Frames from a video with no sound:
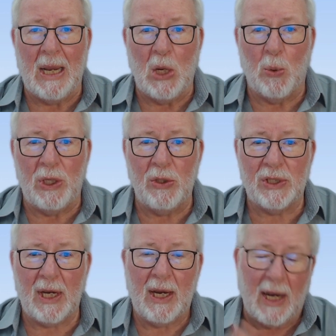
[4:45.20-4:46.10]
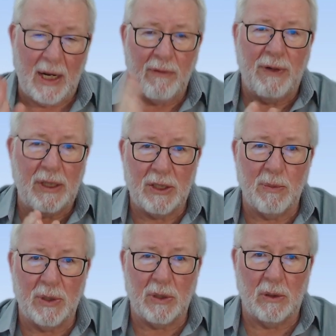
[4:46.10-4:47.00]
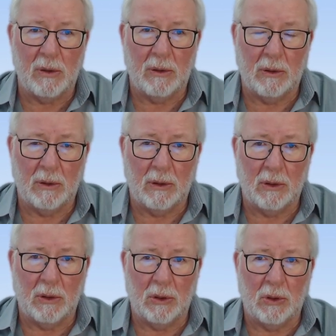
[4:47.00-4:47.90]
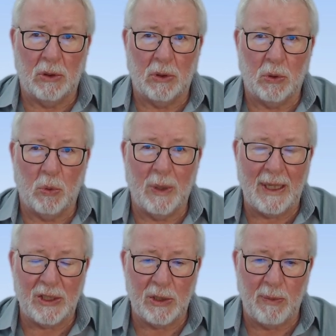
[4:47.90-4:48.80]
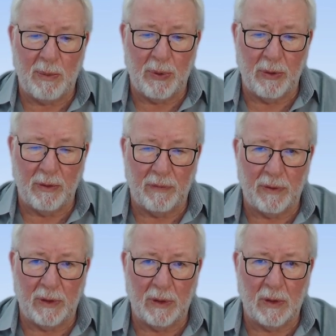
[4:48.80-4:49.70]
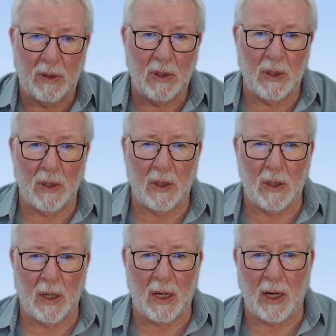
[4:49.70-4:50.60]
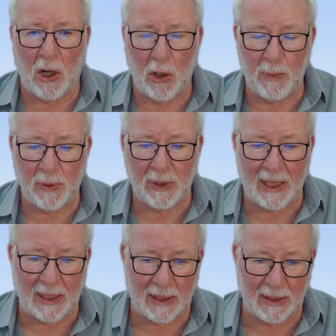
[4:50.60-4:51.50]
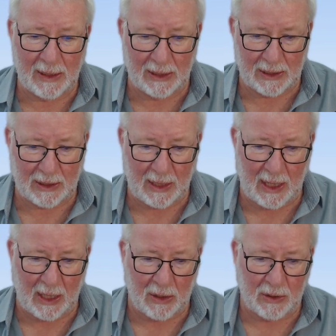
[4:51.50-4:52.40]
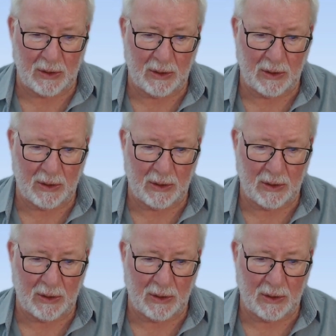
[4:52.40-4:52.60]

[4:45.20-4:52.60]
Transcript: when you say unfair dismissal? What has to be proved? I hope you get this out.